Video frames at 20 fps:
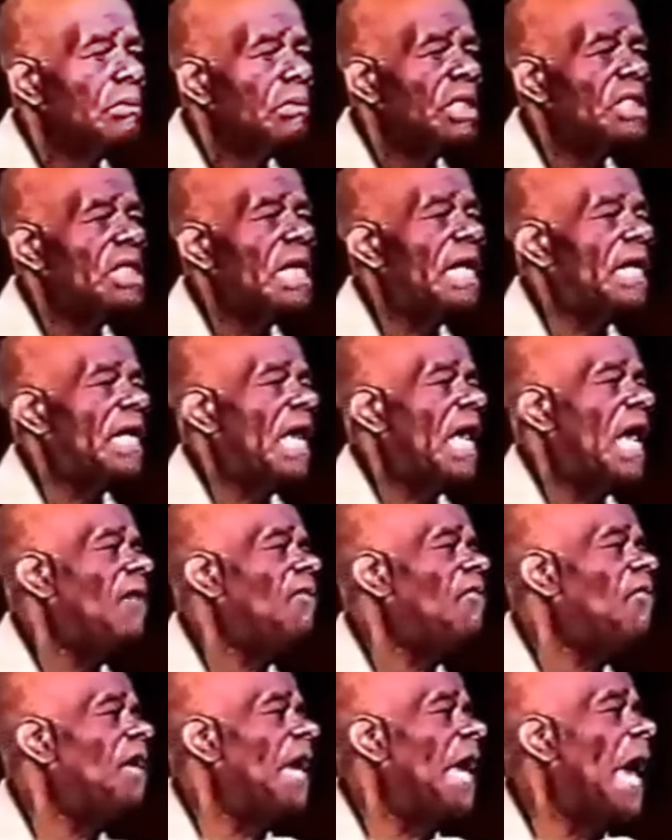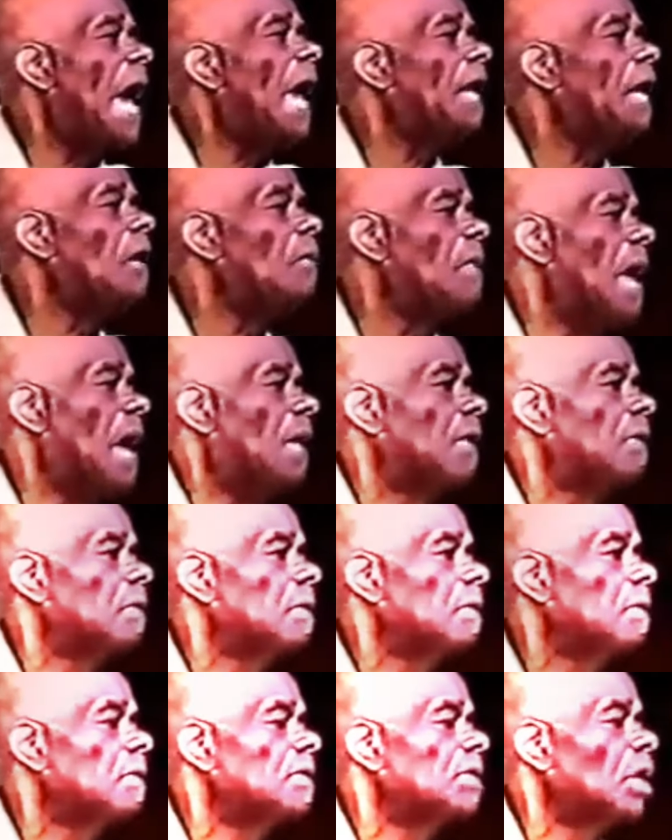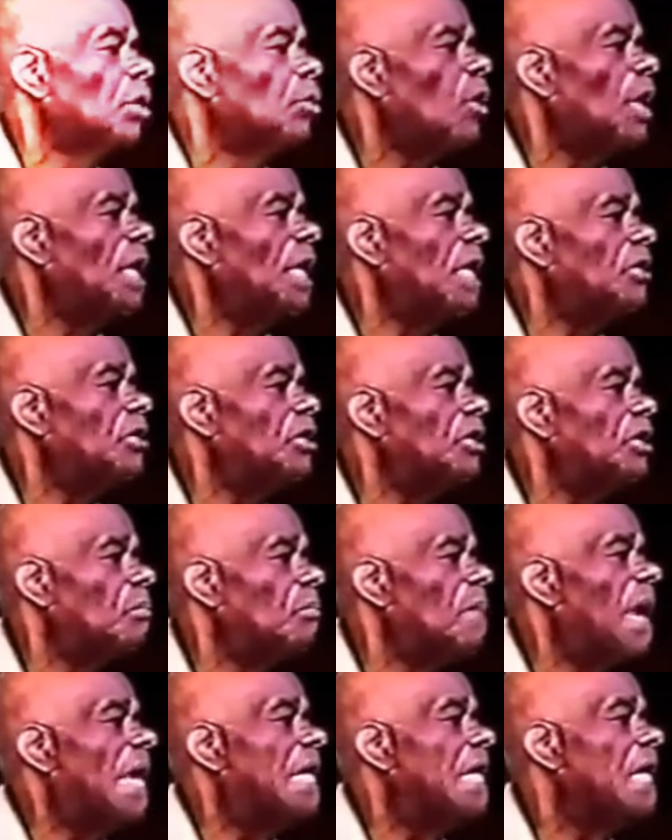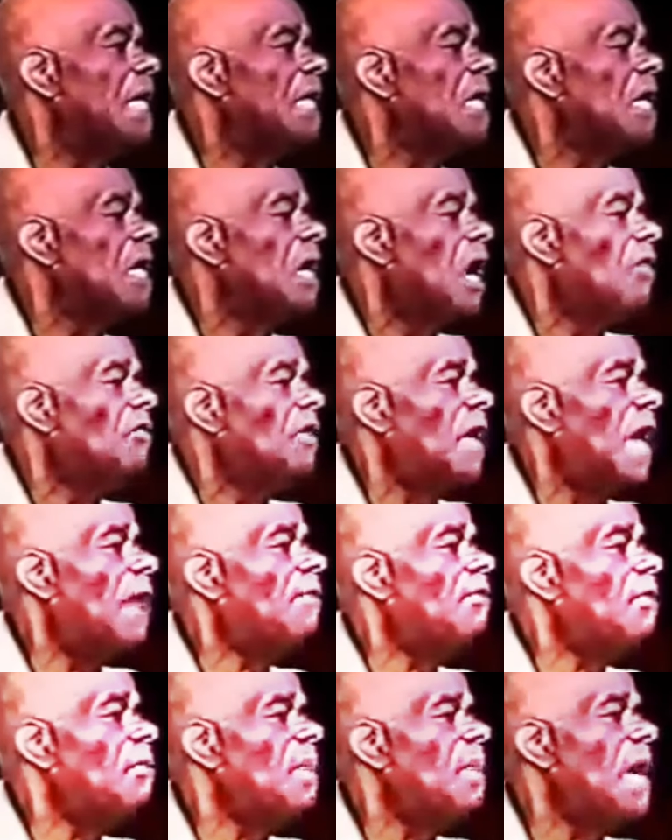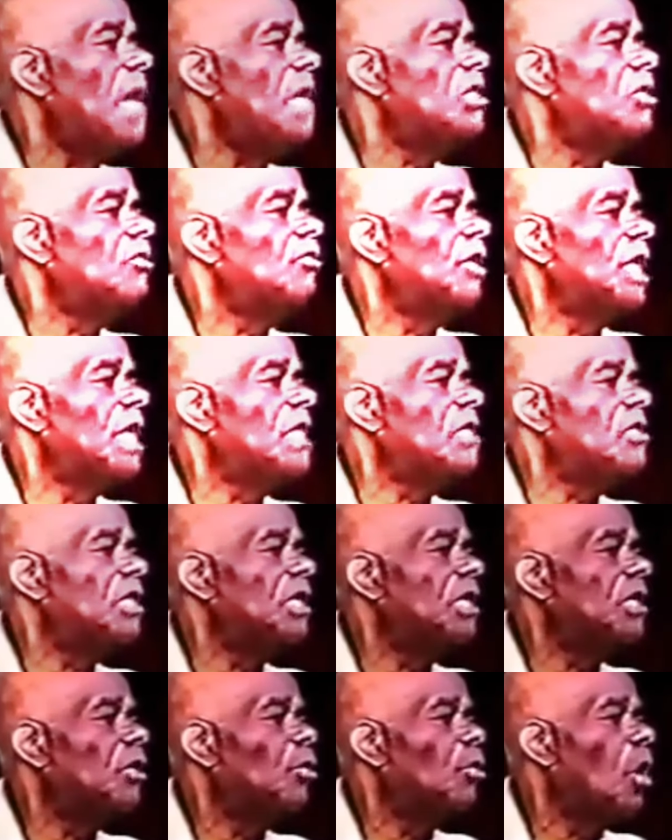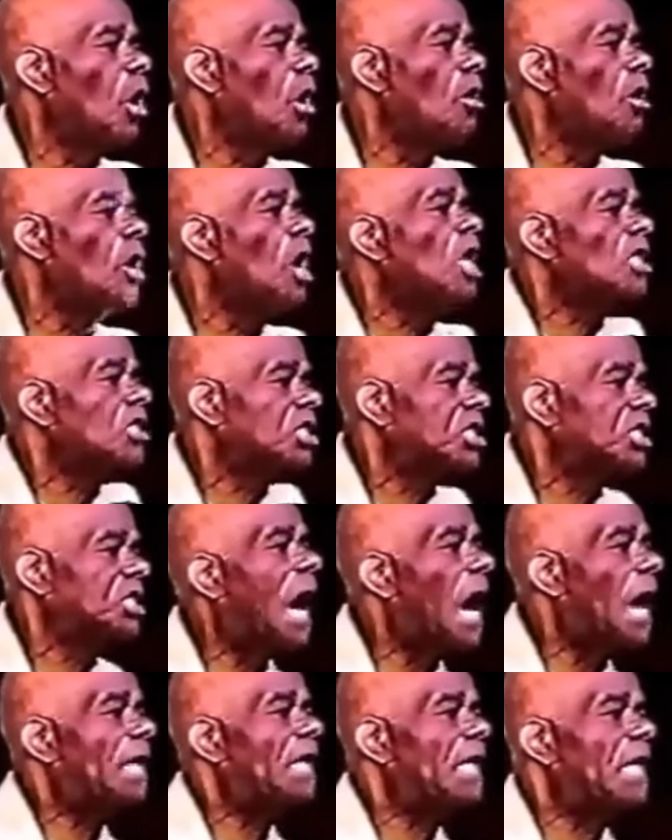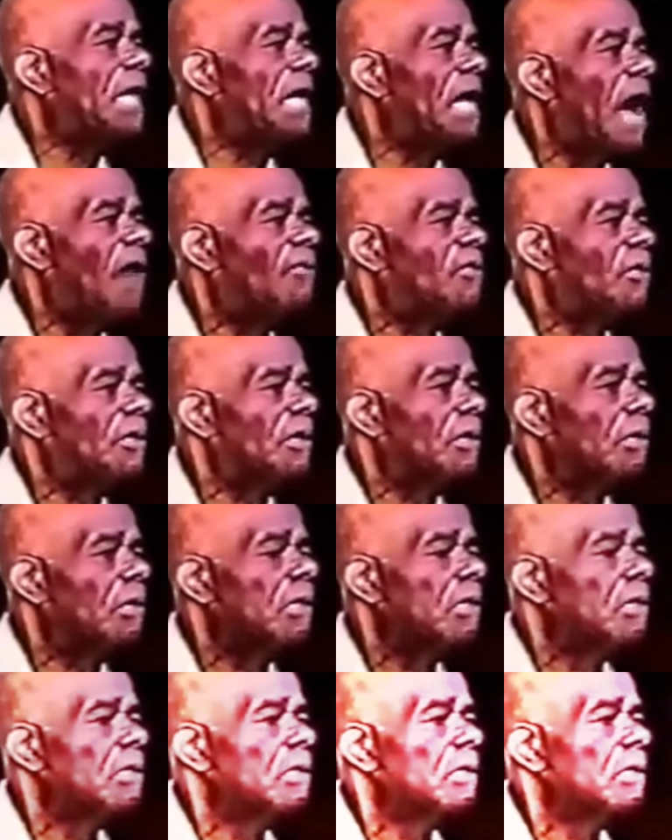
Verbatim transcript: And yet every element that went into the making of every major religion in the world started in Africa.